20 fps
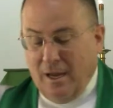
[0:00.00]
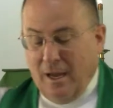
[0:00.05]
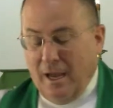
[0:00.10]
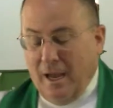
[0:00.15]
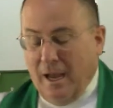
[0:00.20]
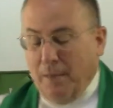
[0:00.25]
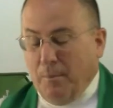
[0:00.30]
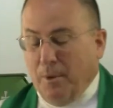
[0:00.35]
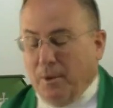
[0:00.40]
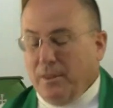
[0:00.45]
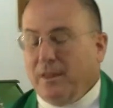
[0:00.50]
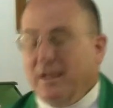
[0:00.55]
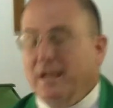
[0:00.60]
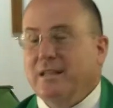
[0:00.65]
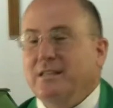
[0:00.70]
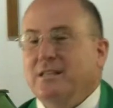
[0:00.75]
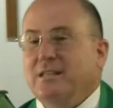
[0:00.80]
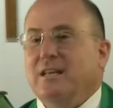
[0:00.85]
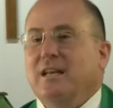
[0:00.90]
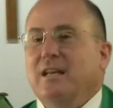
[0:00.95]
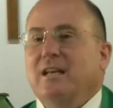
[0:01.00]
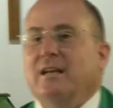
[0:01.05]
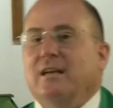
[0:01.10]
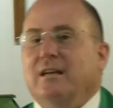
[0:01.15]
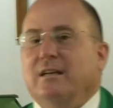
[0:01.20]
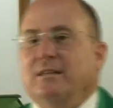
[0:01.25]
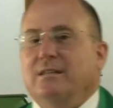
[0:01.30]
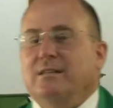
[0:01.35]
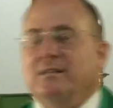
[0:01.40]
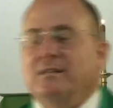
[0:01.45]
And what they see
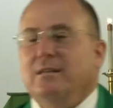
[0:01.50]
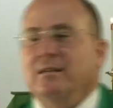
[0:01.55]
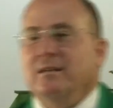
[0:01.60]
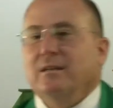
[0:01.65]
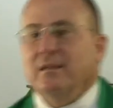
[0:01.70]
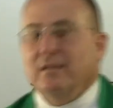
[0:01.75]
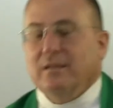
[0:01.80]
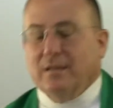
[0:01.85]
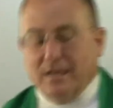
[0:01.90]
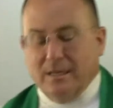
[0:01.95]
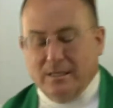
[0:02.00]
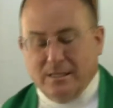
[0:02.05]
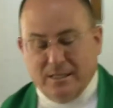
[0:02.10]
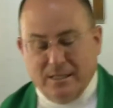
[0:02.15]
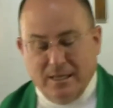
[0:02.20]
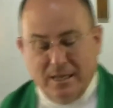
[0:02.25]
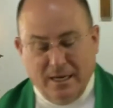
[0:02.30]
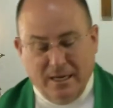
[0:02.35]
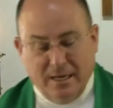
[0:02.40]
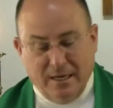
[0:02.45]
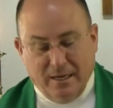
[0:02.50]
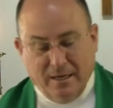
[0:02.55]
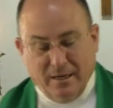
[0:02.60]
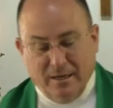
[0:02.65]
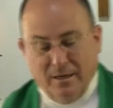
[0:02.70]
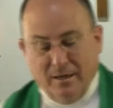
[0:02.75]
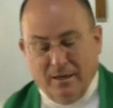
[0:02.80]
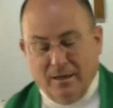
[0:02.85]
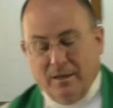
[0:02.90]
is, they see